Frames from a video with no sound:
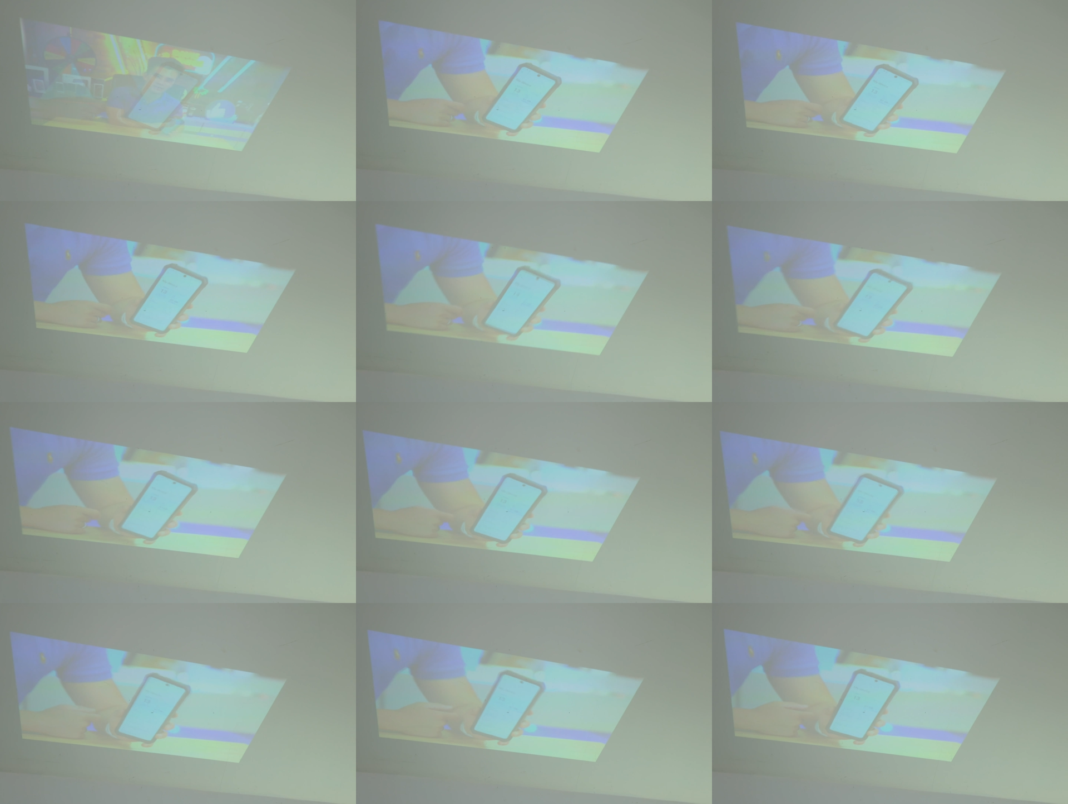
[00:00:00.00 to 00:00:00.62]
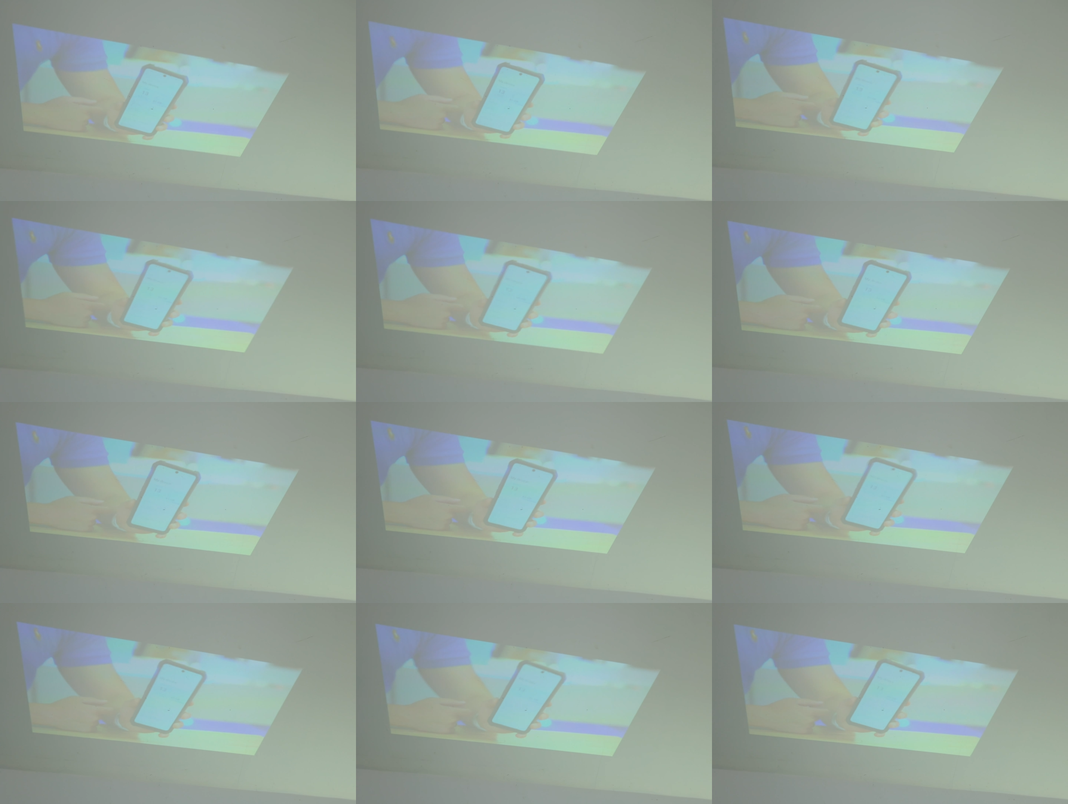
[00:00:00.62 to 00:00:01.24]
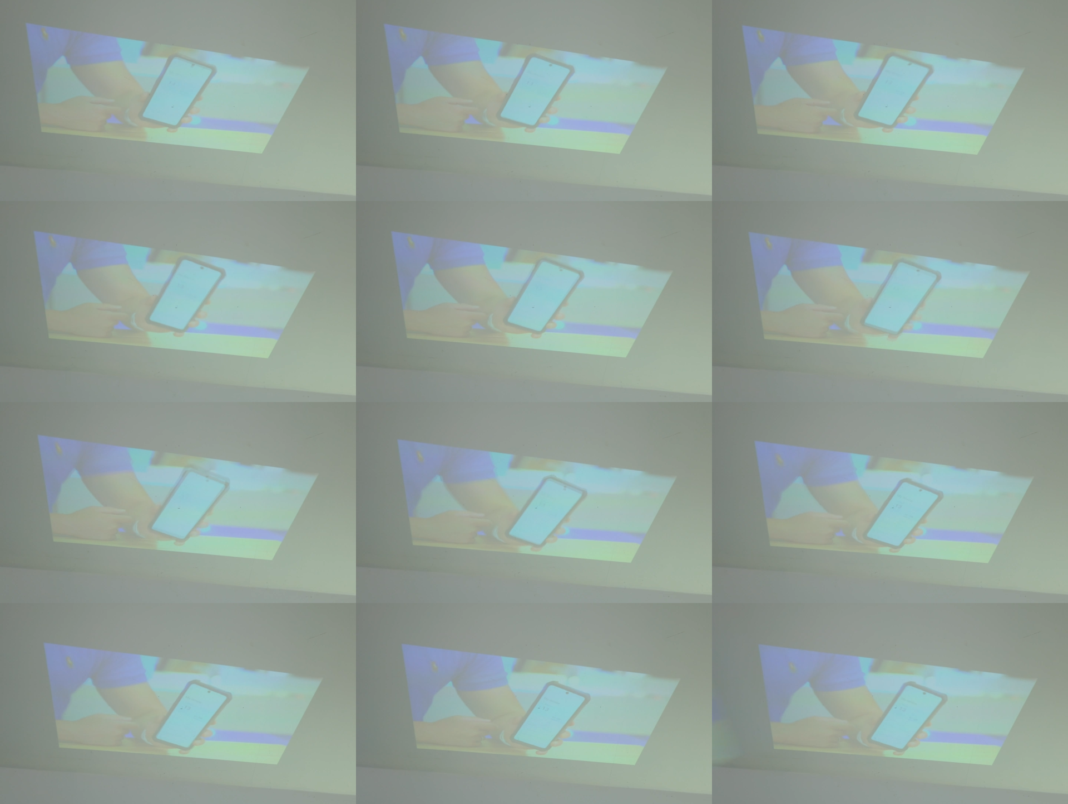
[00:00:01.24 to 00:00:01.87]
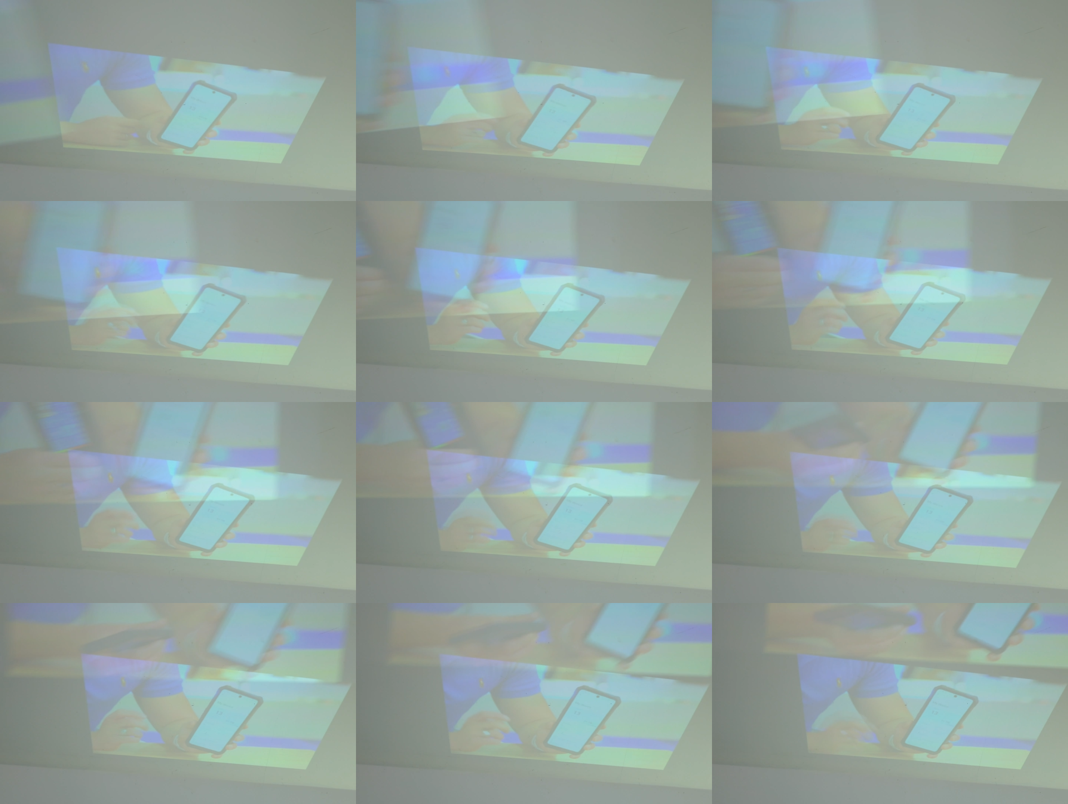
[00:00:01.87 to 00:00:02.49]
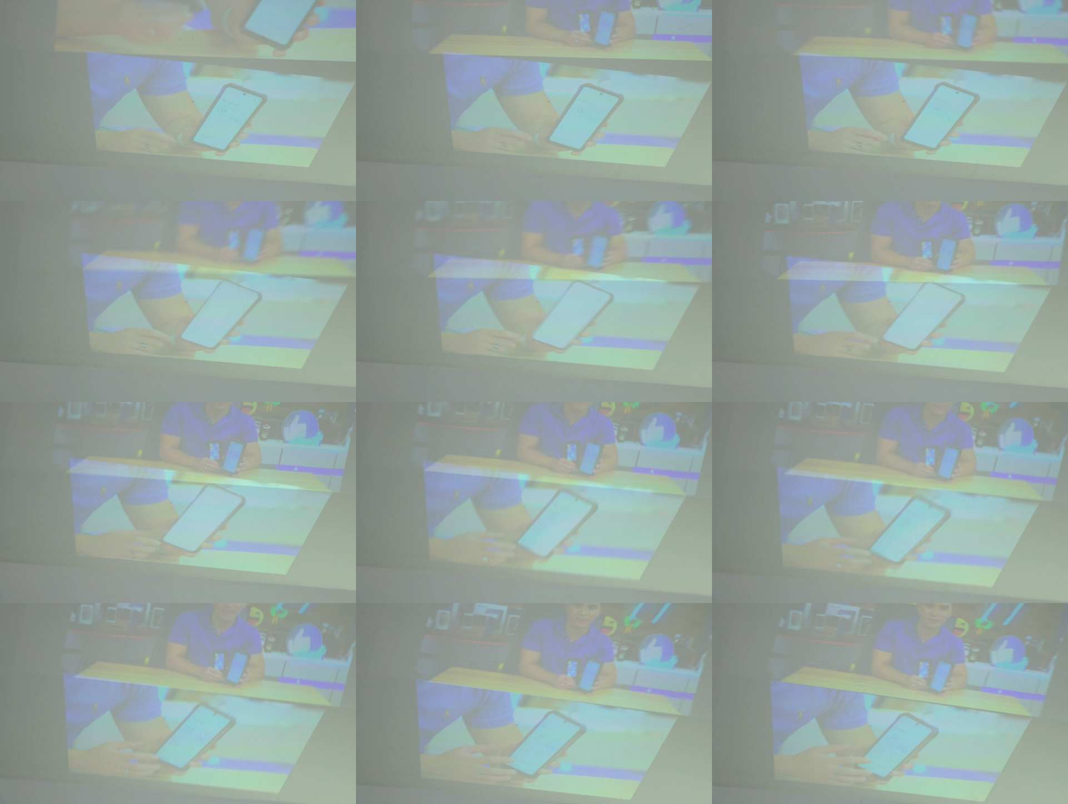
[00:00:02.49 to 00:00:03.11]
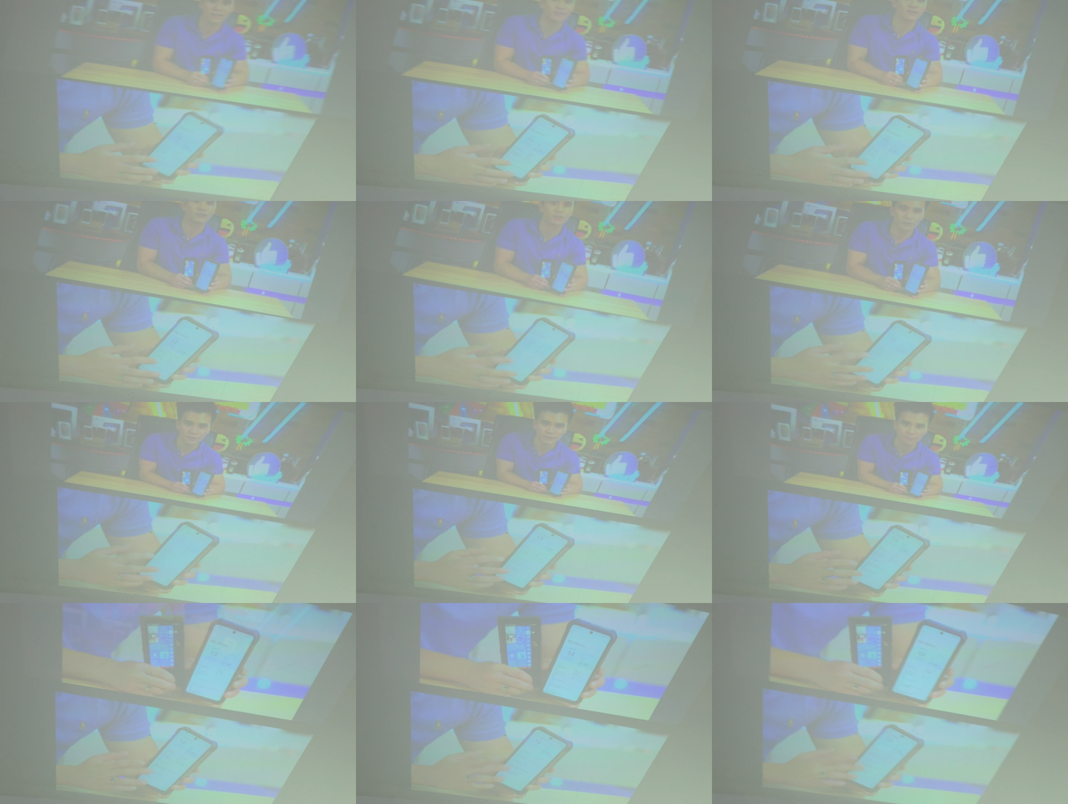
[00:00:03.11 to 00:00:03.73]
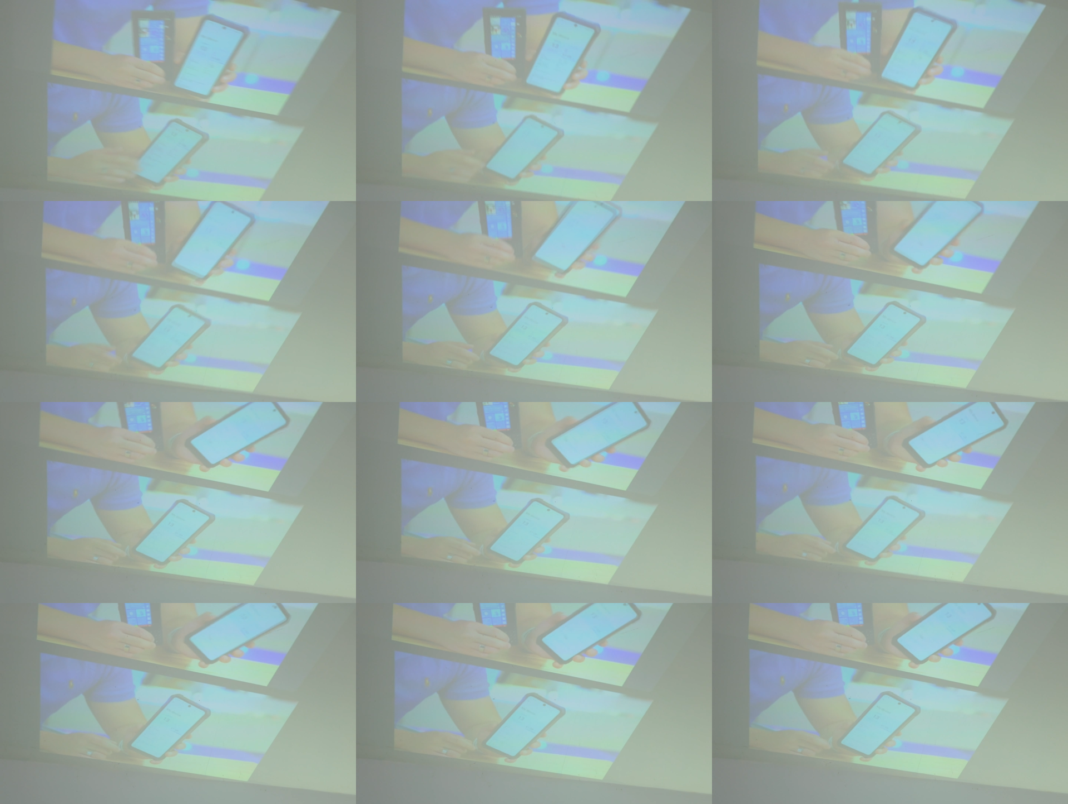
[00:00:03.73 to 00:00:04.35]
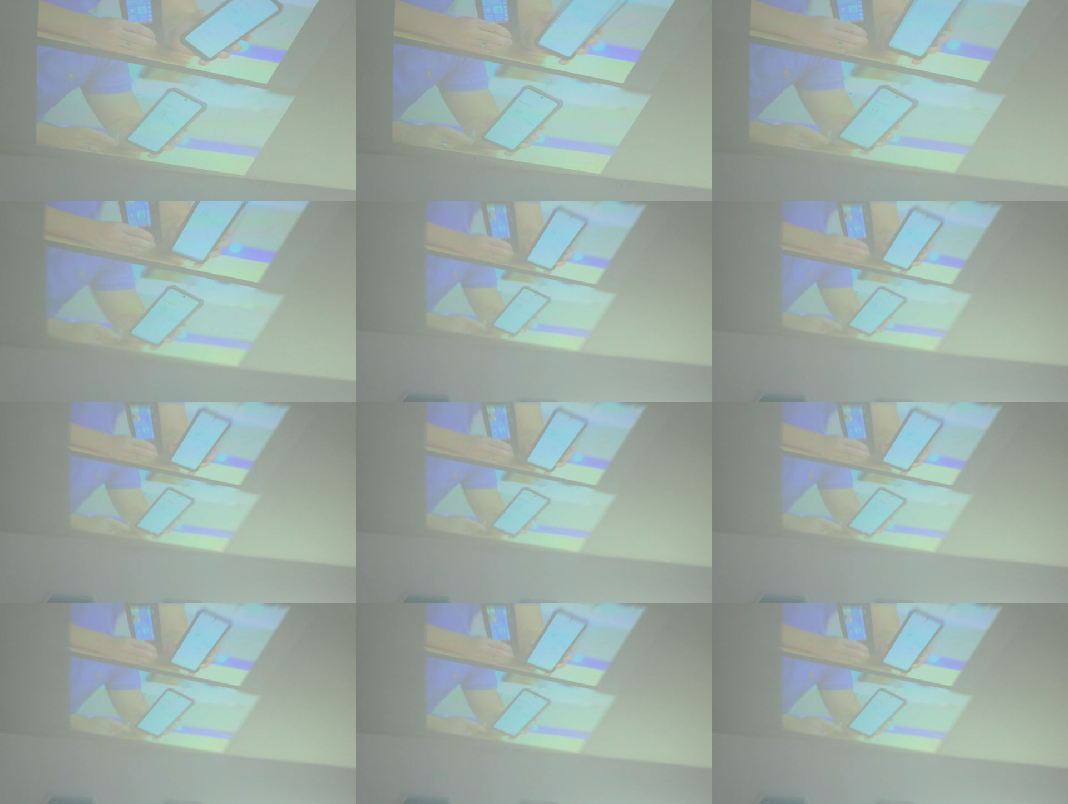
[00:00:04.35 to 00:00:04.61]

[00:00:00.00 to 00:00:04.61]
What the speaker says: No face is visible, so there are no lips to read.